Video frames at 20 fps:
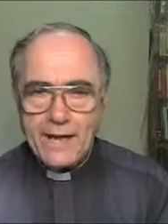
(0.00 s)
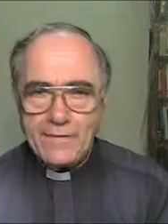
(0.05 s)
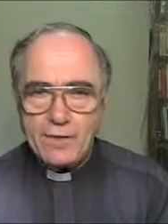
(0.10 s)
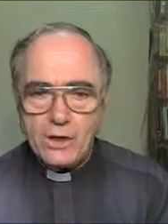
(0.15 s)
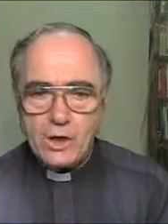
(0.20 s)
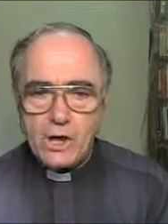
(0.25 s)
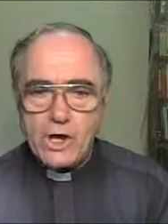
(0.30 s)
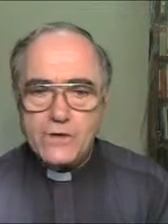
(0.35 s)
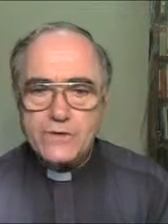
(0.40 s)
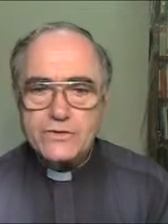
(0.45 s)
and
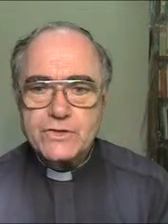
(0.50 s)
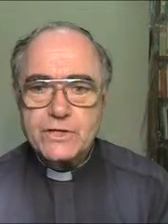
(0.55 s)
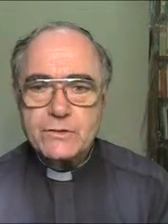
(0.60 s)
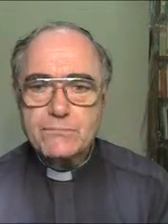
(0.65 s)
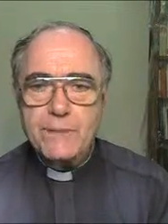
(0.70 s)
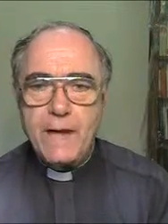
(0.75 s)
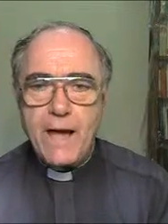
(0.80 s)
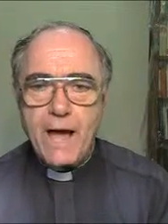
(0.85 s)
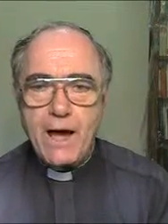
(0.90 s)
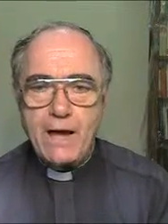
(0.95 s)
the
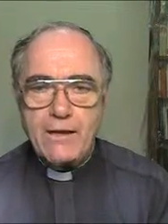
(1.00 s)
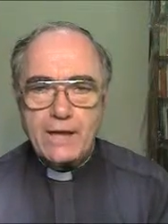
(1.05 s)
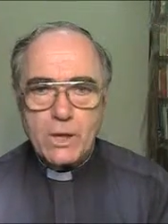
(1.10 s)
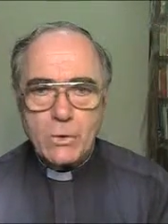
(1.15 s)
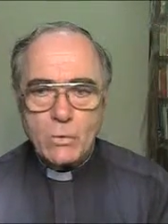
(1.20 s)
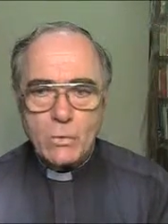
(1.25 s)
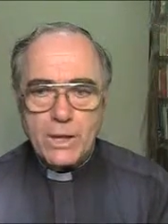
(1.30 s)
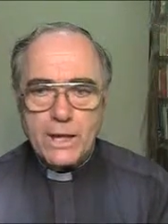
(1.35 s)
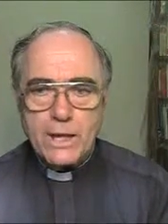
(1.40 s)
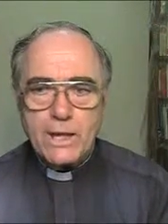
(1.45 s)
constant power
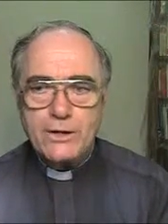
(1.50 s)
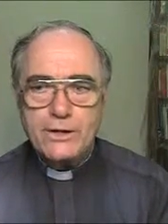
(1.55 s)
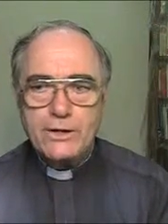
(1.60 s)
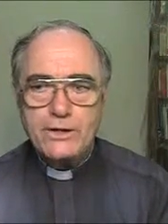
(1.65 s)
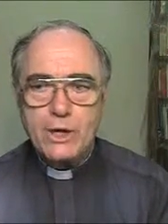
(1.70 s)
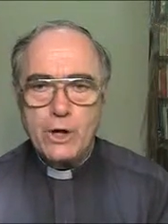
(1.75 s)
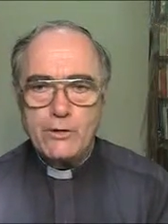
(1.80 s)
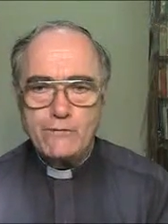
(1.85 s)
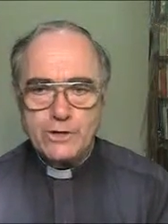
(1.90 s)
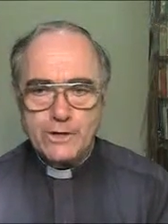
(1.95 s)
he
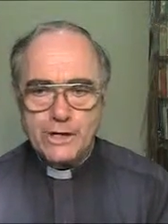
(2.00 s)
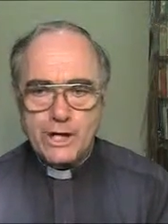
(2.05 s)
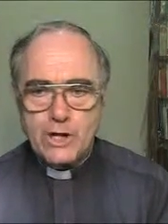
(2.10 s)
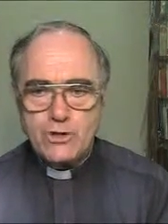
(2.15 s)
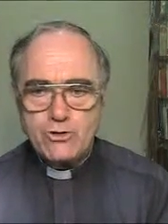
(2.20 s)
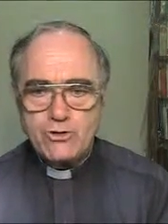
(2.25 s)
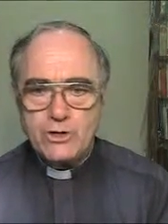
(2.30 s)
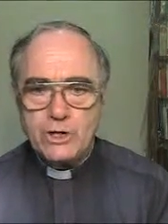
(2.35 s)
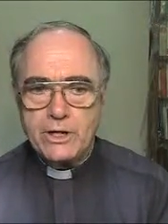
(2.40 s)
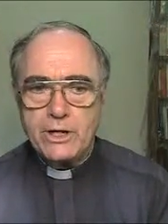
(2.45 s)
wielded over
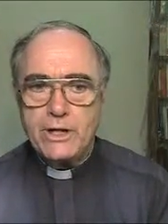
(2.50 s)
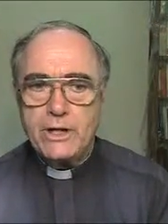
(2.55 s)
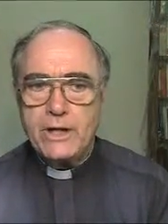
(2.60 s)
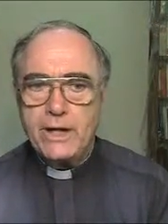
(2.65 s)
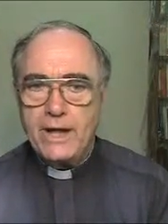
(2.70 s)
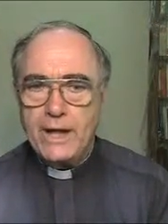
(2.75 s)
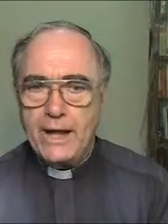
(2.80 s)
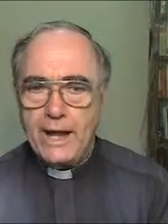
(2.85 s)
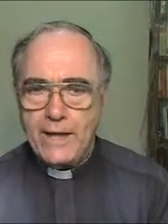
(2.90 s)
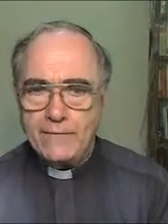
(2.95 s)
nature
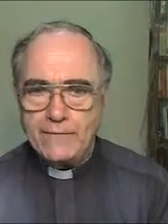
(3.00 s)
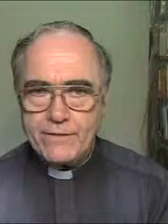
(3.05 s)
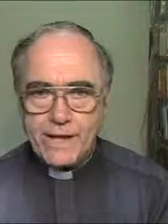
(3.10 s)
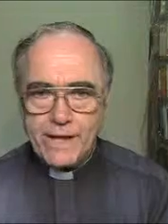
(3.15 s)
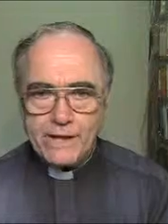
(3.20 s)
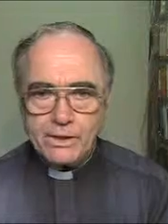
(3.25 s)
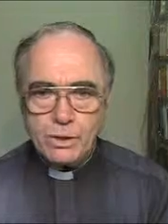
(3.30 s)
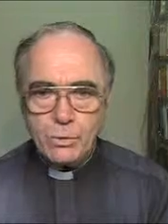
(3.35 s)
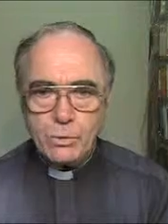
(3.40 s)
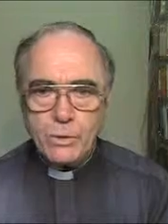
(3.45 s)
and the
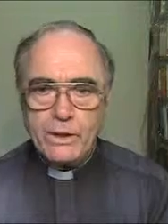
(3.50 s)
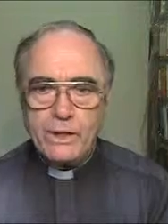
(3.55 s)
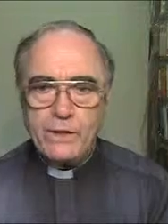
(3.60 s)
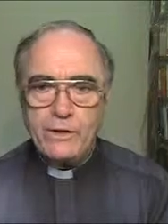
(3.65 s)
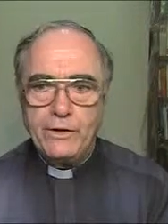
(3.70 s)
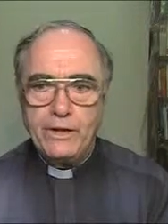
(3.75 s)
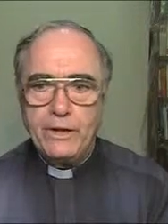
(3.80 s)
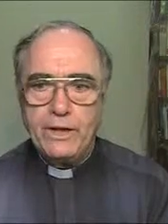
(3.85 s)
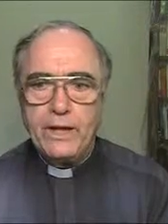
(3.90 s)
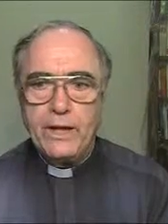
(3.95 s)

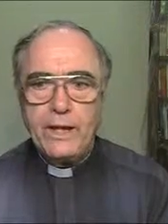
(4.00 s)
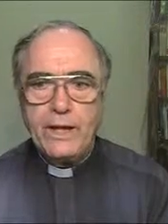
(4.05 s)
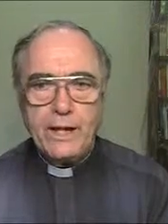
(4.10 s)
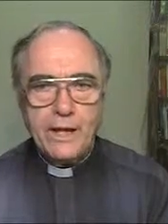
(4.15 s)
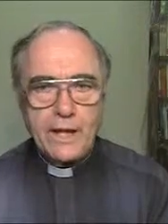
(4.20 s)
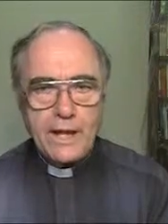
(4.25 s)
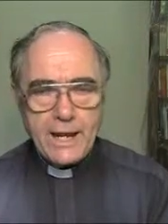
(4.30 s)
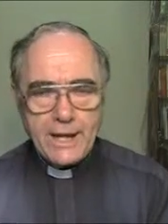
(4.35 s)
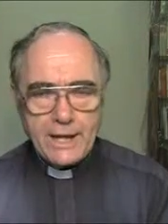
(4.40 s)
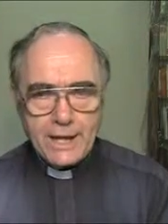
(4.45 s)
underworld
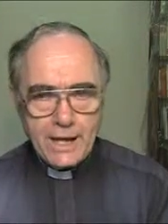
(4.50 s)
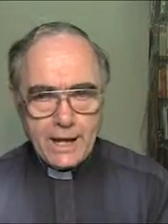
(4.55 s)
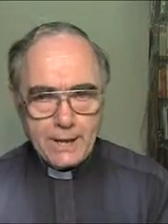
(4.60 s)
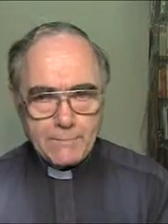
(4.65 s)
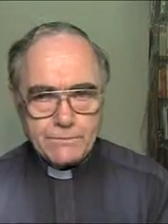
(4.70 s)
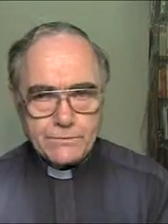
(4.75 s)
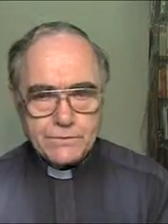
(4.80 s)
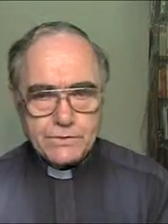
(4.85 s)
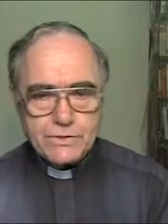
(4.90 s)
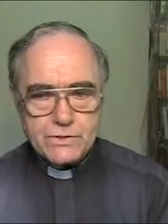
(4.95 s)

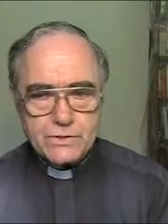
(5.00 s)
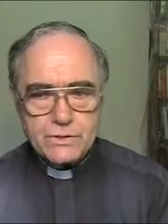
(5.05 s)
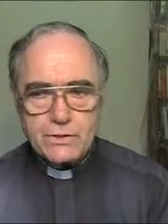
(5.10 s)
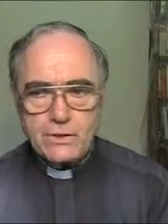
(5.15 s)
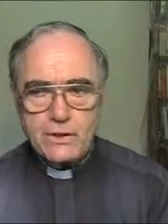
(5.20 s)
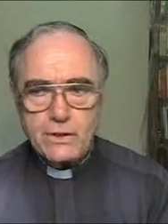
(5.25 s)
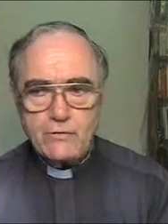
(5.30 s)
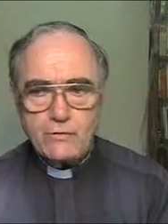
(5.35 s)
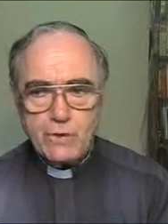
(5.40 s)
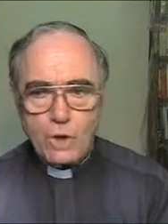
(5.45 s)
eclipsed
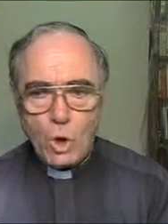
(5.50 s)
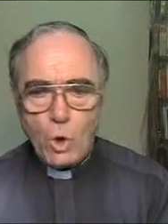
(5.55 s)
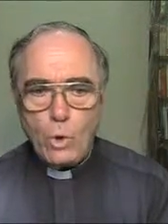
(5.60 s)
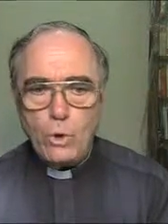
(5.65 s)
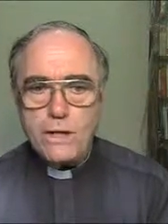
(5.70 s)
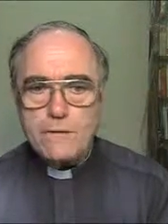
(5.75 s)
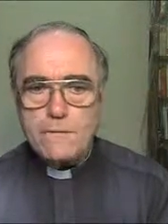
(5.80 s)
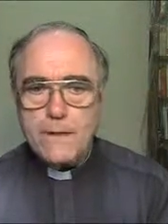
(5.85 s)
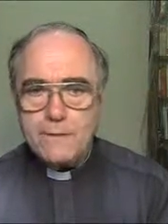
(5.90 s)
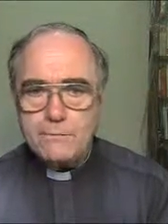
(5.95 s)
the
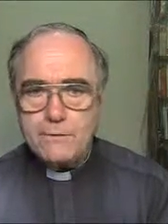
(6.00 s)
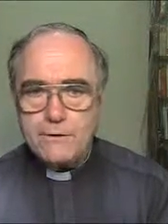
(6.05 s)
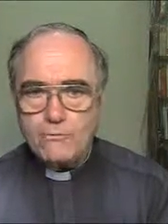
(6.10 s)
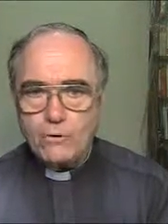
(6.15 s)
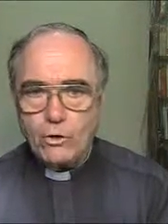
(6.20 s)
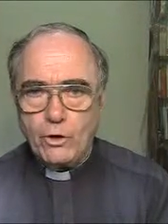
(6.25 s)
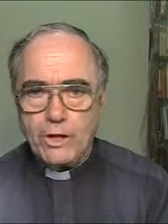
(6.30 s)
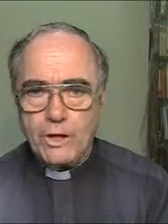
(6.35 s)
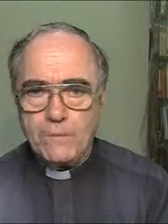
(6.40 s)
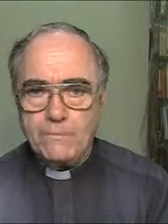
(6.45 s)
holy men
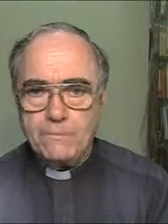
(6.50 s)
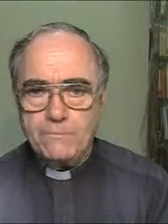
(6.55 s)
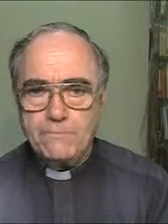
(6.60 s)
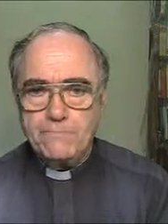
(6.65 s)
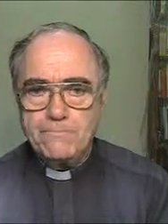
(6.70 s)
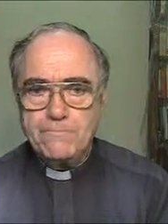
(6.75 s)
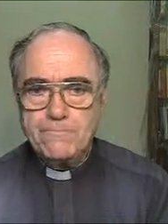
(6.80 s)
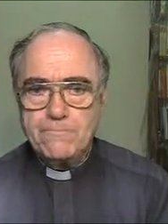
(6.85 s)
before him.